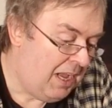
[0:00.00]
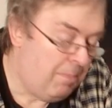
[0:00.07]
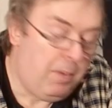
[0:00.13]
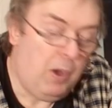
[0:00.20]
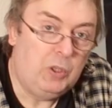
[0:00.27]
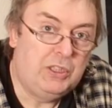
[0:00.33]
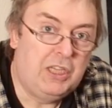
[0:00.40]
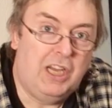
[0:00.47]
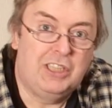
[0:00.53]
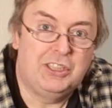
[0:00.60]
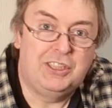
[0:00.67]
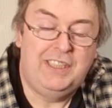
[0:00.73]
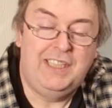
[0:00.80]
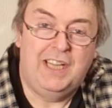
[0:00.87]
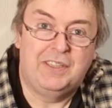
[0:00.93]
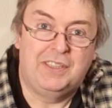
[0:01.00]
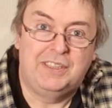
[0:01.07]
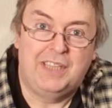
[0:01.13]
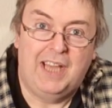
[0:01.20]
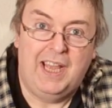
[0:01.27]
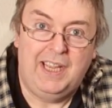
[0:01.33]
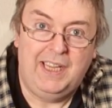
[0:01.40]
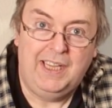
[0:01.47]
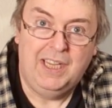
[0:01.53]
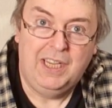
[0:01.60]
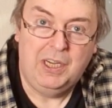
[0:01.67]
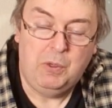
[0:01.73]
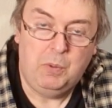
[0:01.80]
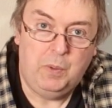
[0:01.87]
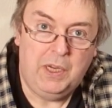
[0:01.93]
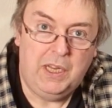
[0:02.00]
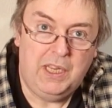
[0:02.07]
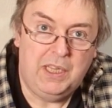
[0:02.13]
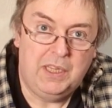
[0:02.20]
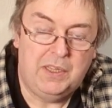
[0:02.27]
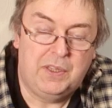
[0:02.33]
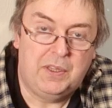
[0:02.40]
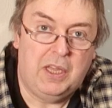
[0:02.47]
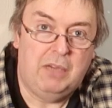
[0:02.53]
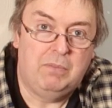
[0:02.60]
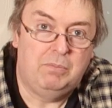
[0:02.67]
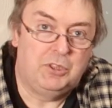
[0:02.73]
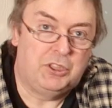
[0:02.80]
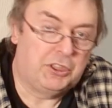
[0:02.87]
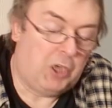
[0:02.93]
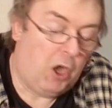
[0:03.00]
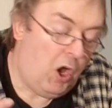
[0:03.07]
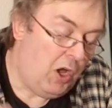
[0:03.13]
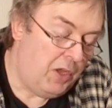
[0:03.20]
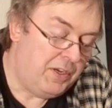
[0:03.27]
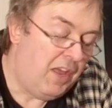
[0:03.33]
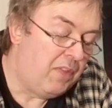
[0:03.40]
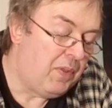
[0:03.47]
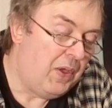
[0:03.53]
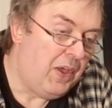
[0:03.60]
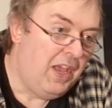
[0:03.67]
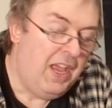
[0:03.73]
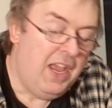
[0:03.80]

podcast the other day with Scott, another